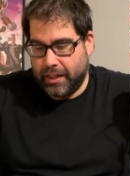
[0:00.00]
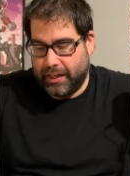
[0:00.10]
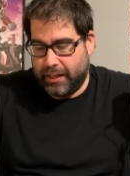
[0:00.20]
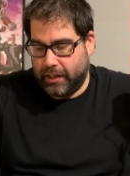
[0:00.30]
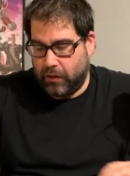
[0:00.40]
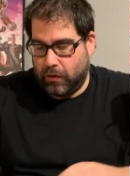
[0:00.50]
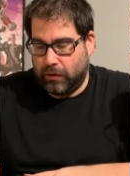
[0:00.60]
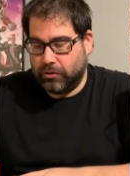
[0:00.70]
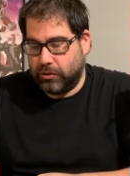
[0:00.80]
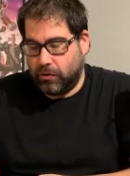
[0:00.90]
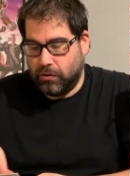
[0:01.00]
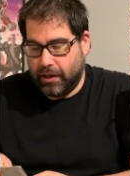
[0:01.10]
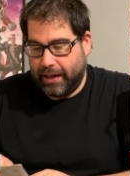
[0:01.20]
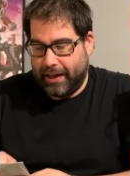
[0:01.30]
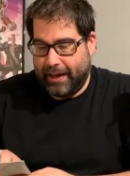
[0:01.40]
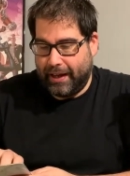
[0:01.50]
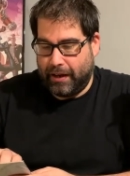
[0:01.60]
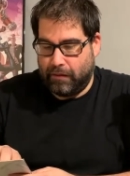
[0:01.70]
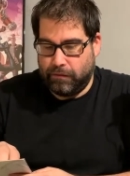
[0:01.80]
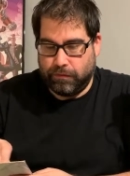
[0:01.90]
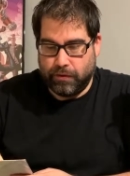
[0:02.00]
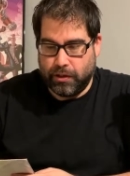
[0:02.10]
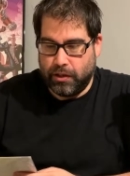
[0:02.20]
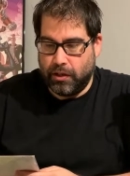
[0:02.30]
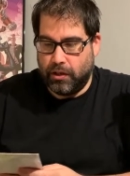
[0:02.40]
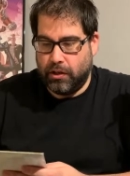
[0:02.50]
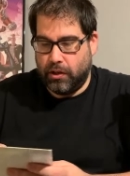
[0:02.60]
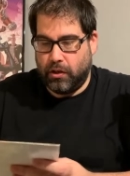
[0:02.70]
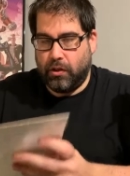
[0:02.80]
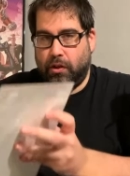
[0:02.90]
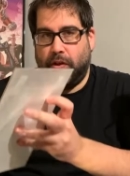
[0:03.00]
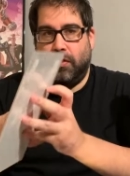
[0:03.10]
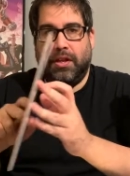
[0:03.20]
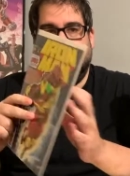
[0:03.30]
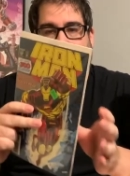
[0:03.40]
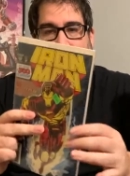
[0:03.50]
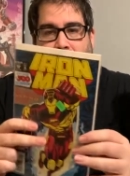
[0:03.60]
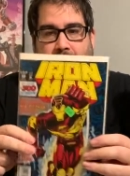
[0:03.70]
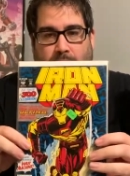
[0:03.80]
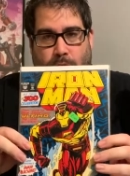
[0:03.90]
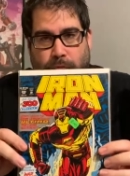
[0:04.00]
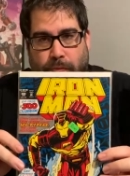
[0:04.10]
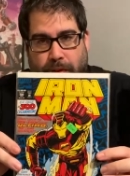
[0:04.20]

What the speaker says: and I also have the non-hollow foil